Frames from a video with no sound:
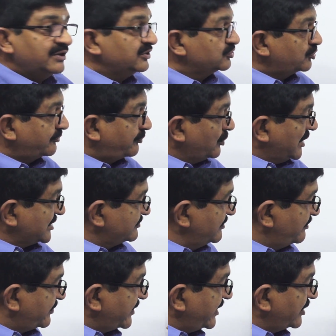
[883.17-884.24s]
So if you ask me
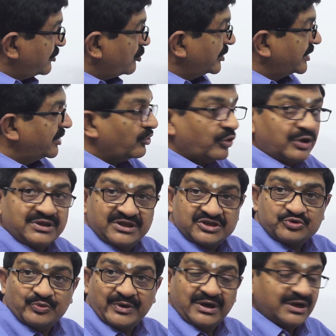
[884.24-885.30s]
pre-recorded or this
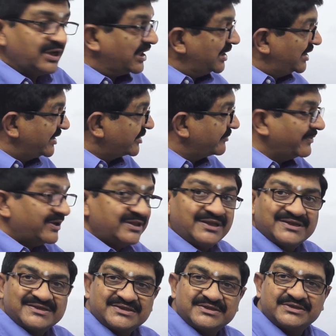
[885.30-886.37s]
one, I'll recommend
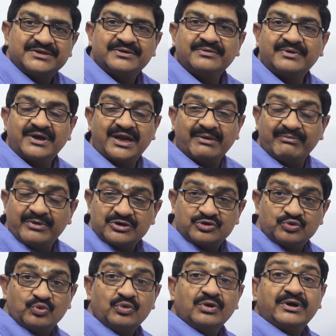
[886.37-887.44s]
this. Number
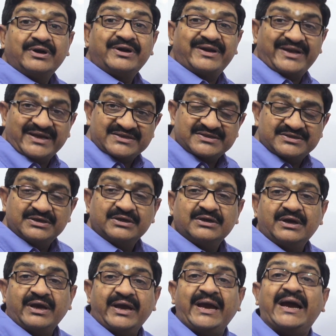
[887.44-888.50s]
two, test.
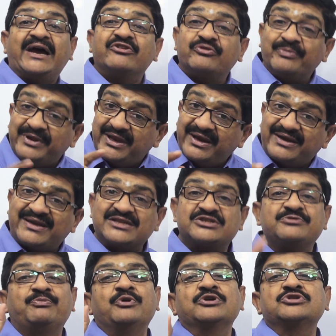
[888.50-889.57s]
As many tests
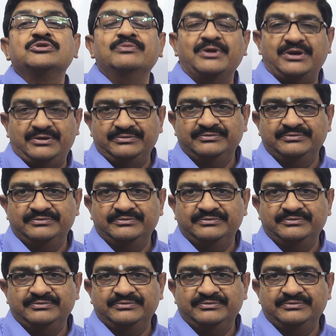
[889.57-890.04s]
possible.